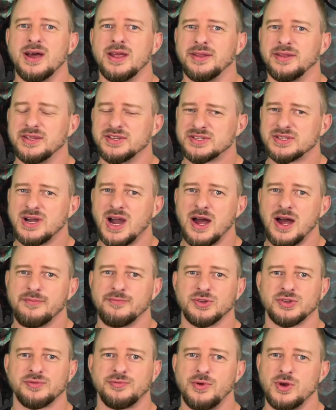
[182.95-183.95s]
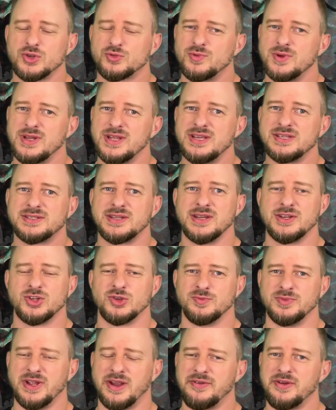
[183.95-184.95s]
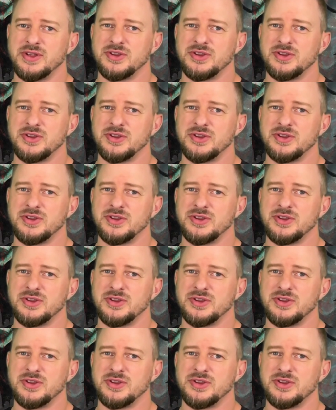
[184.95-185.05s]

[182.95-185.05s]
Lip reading: This card was first released in Dominaria